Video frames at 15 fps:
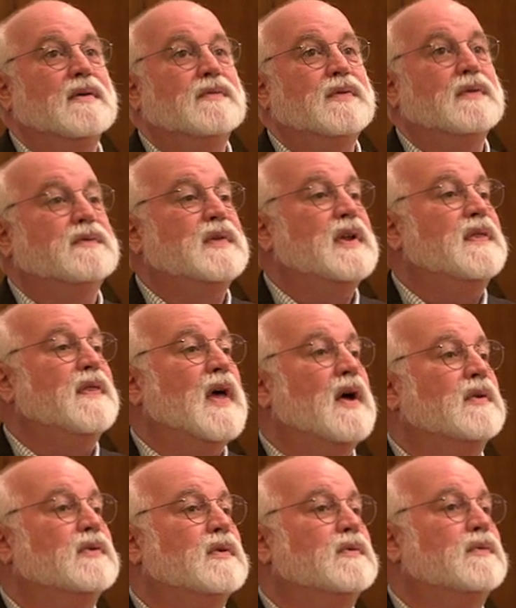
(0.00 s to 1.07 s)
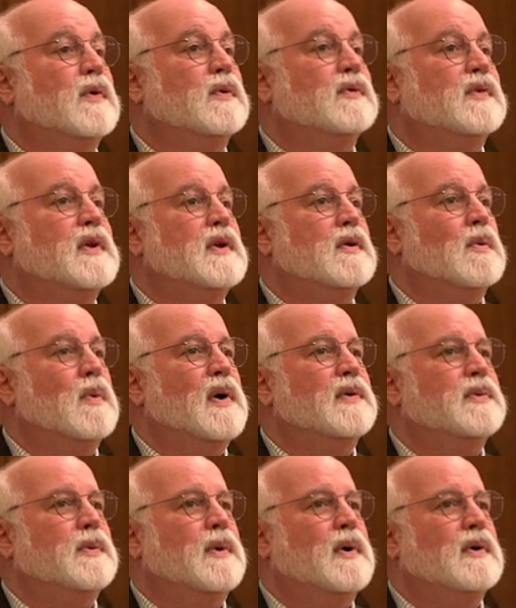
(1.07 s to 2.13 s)
15,000 folks a year
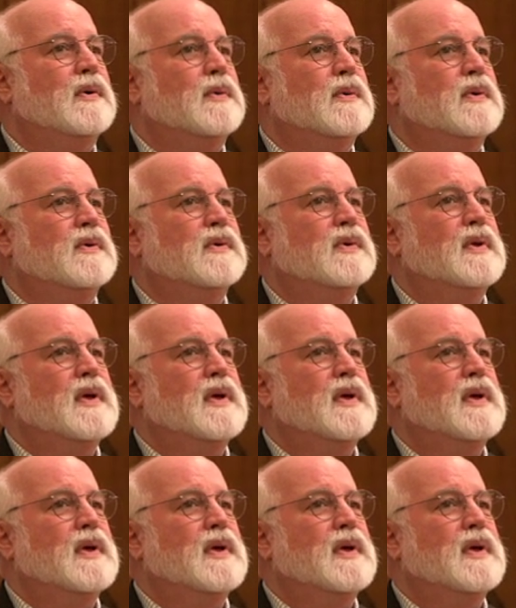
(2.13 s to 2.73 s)
walk through our doors.